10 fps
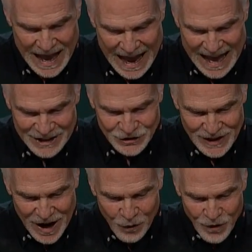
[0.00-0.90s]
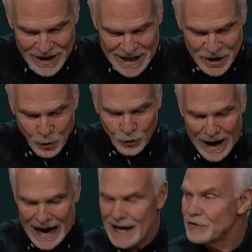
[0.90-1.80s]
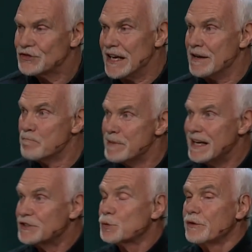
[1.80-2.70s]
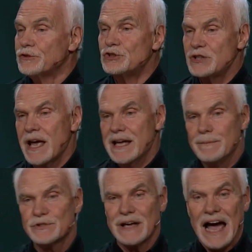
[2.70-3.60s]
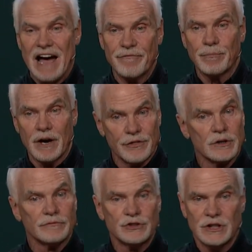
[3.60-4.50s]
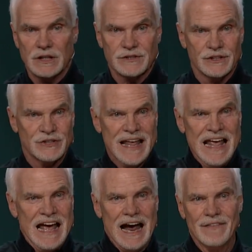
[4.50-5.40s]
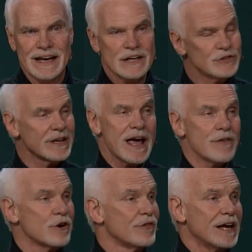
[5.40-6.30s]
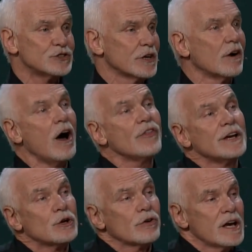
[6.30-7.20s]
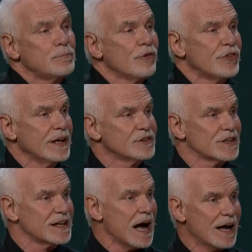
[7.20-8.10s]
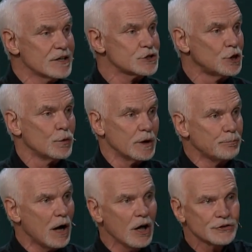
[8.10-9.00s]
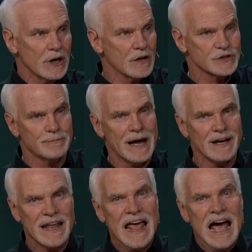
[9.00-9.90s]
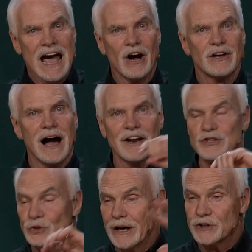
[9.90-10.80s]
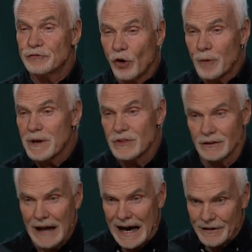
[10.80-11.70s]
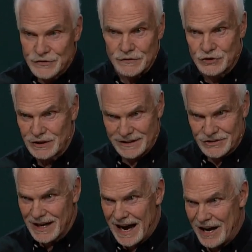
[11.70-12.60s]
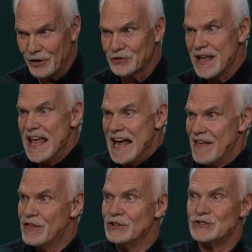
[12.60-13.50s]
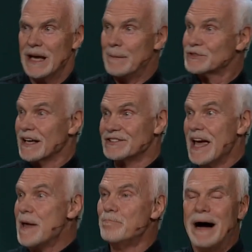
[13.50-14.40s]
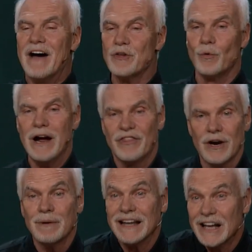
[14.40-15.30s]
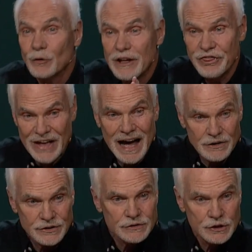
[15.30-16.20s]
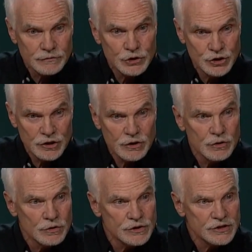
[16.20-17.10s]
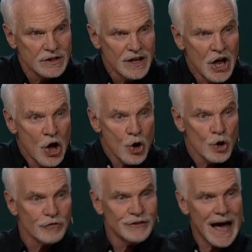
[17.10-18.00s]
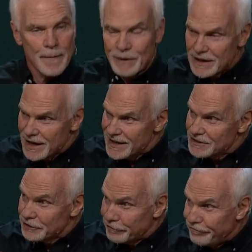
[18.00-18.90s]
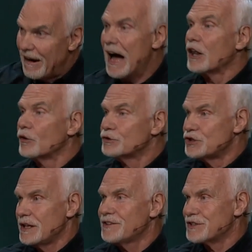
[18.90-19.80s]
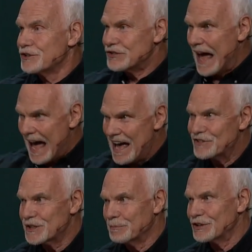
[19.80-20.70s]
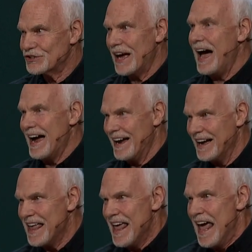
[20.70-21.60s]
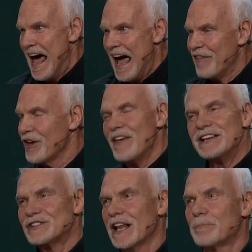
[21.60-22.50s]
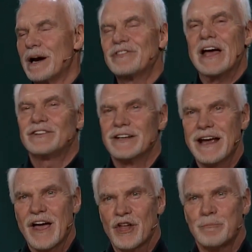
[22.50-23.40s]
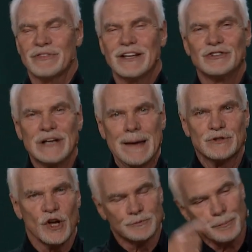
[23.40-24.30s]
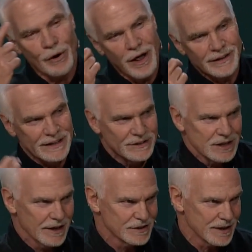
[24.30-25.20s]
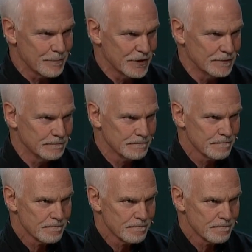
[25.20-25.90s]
And uh, when he arrives, he meets with James, the half brother of Jesus, and they get together and they share all the incredible things that God is doing. Paul talks about how God is transforming the lives of Gentiles. And then James says, Hey, by the way, there are literally thousands of Jews who have now begun to follow Jesus as the Messiah. And then they celebrate that together. But then James goes, But Paul, I need to tell you something.